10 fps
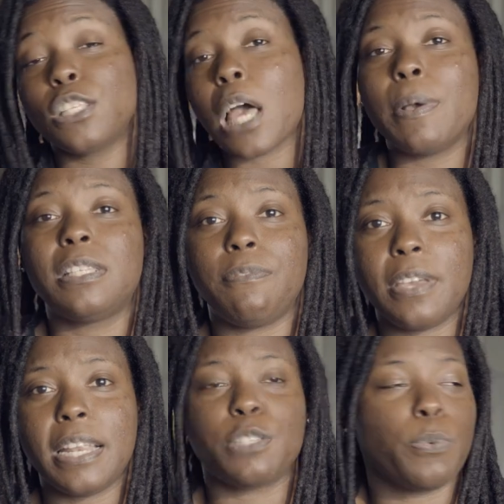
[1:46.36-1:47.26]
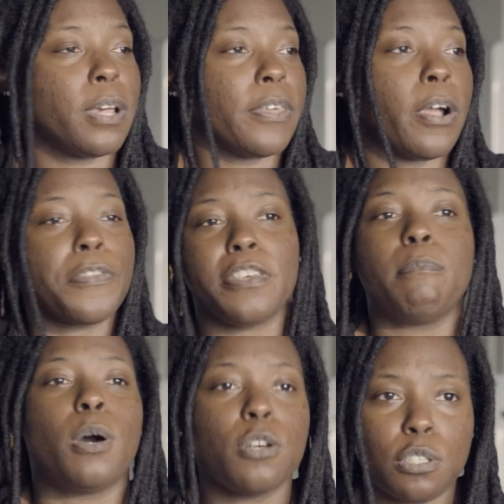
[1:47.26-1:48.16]
So I went to Venice, where there are the
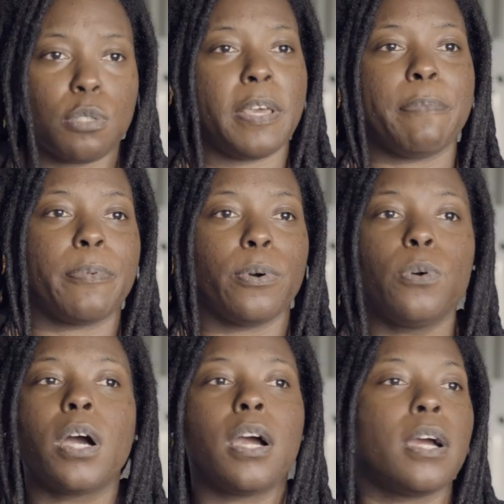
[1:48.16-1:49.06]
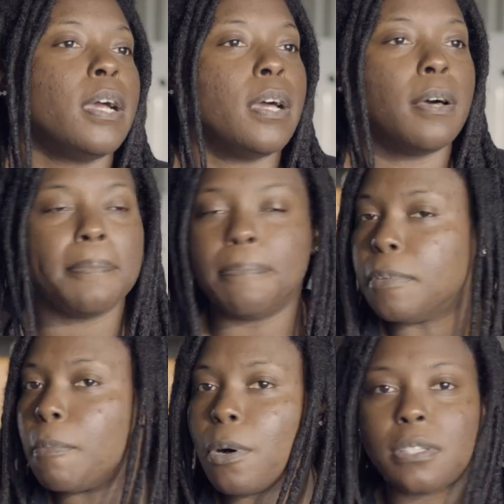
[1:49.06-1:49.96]
most people who are
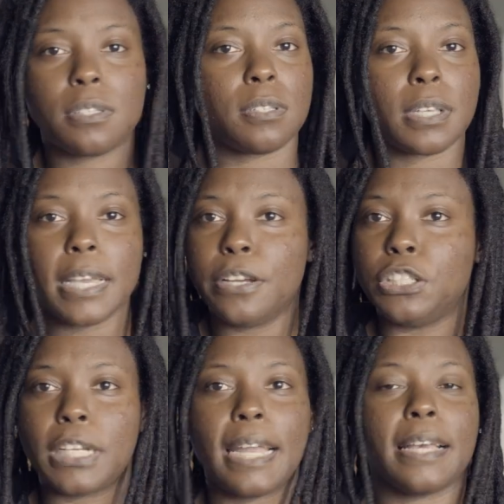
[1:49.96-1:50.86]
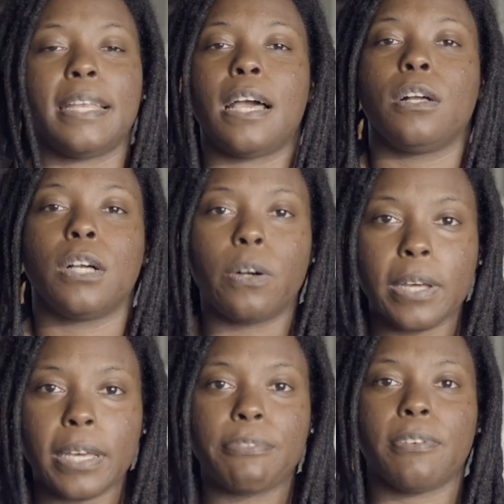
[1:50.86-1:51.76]
the most energetic and
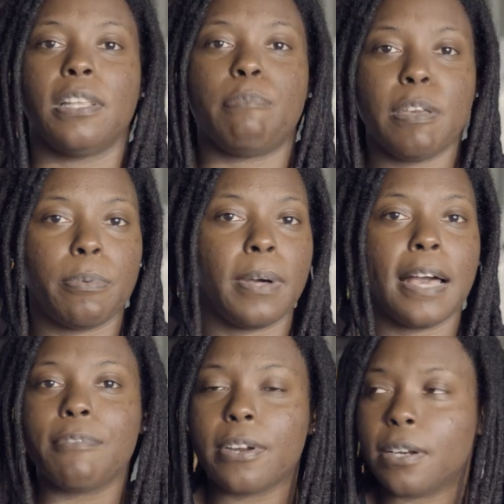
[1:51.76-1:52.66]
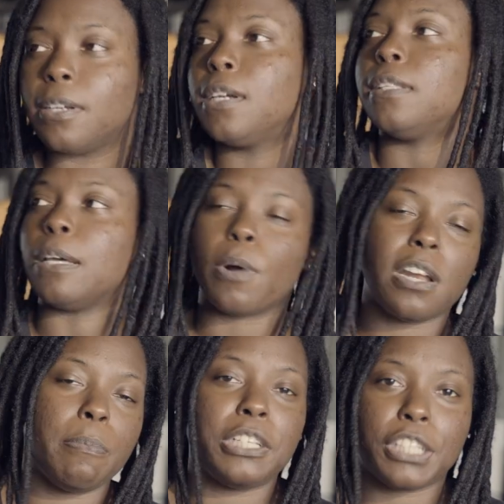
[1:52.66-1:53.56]
outgoing, friendly people ever. They
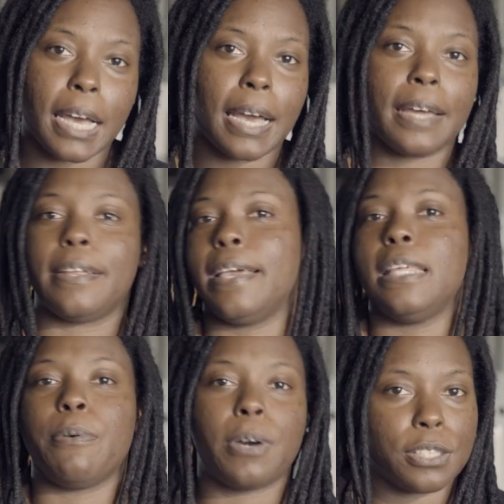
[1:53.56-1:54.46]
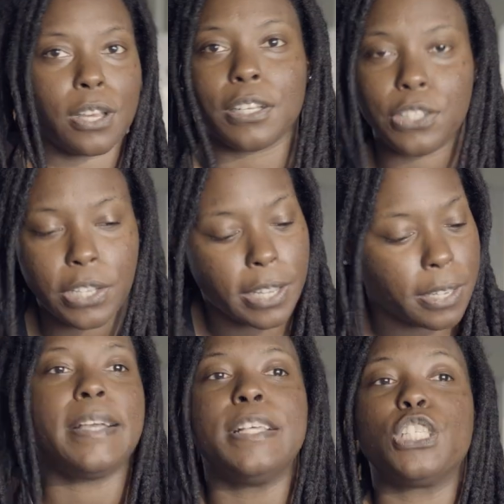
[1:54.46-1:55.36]
want to be shot and they want to talk to you.
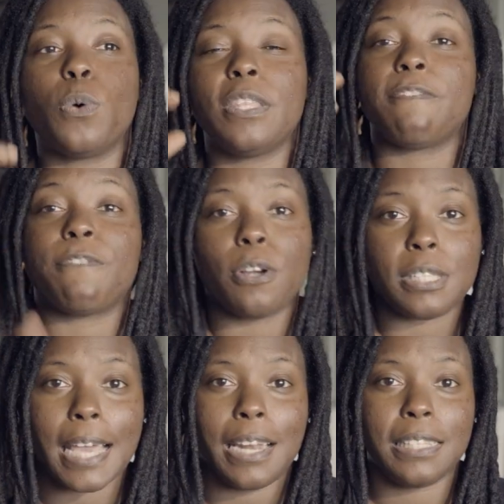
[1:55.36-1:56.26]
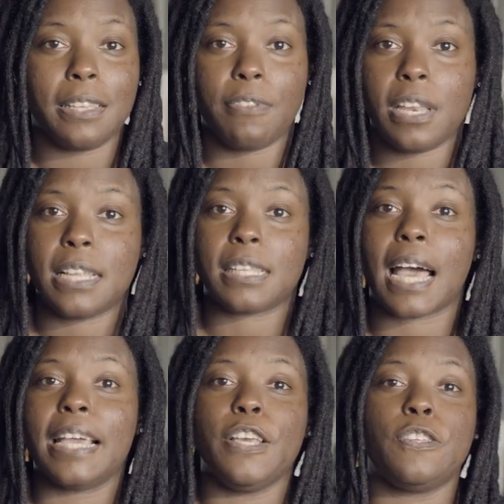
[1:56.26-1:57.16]
So in the first outing to Venice,
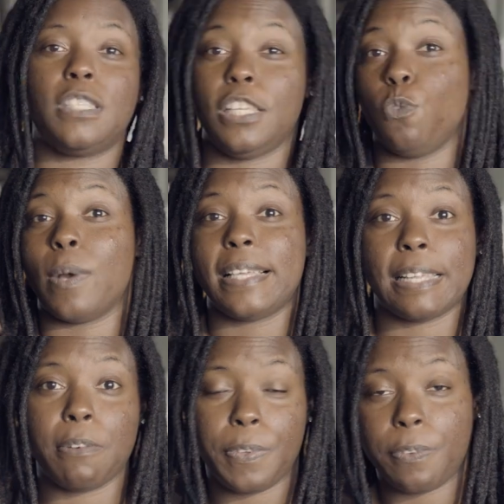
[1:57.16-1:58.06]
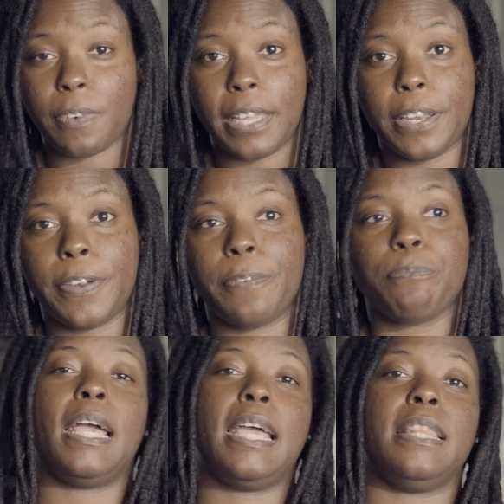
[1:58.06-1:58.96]
I used the waist level viewfinder
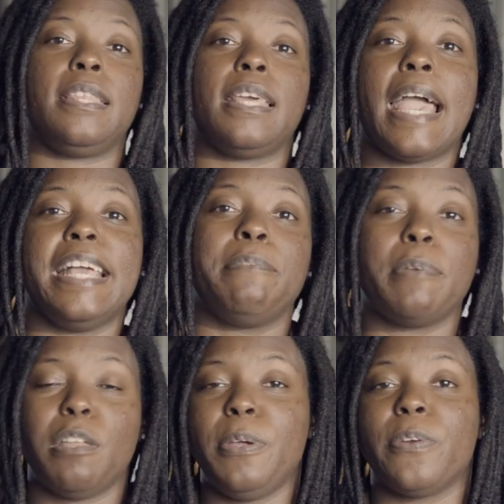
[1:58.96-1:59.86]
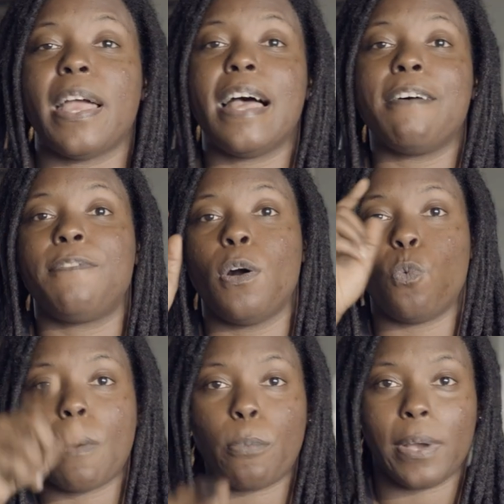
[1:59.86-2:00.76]
and the 80mm
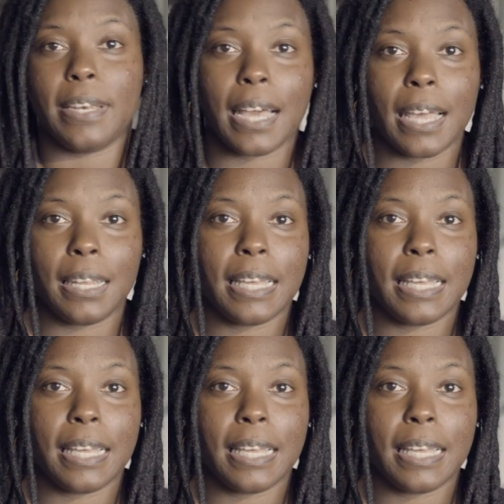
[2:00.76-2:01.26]
f1.9